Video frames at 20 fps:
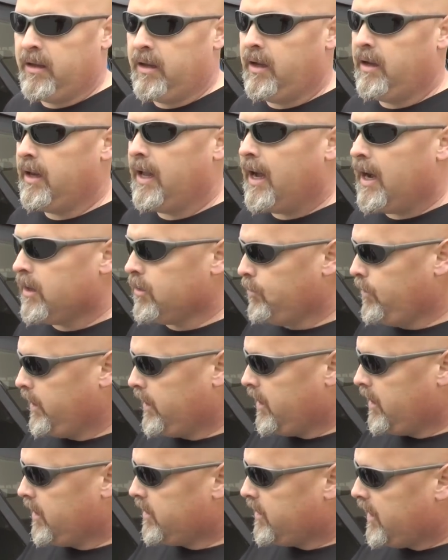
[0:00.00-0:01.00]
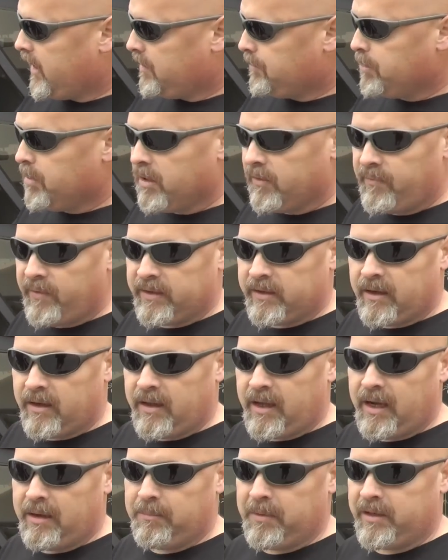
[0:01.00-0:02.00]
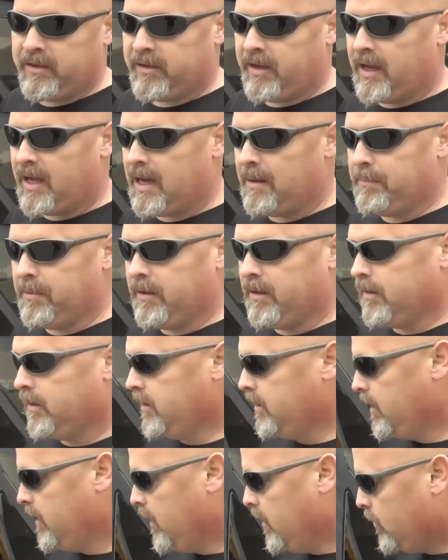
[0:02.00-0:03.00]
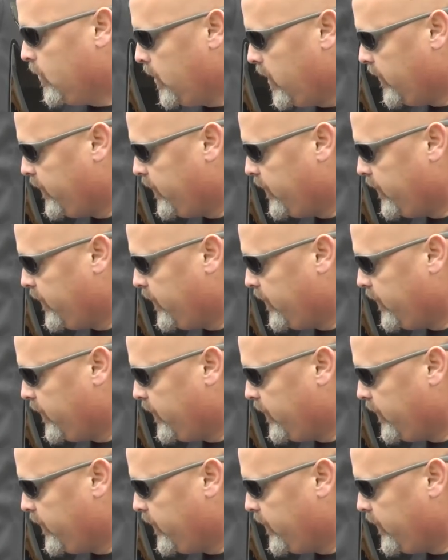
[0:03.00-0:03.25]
and how do we get that perfect alignment to happen? Well,